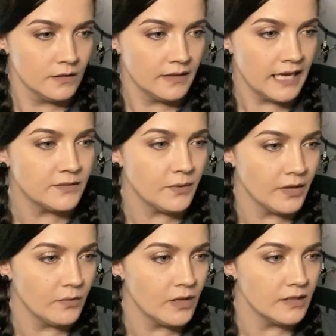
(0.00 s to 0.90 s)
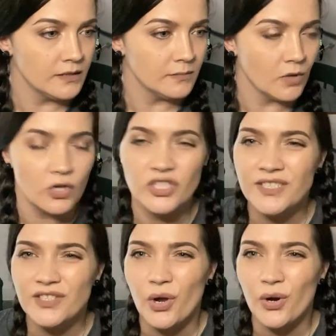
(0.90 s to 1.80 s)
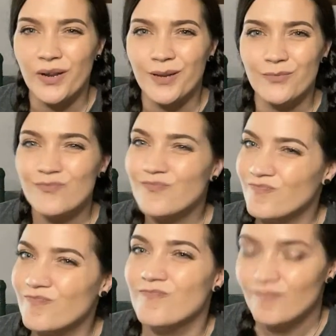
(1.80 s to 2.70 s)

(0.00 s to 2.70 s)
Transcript: That's what it was. Margie's Garden. Mm.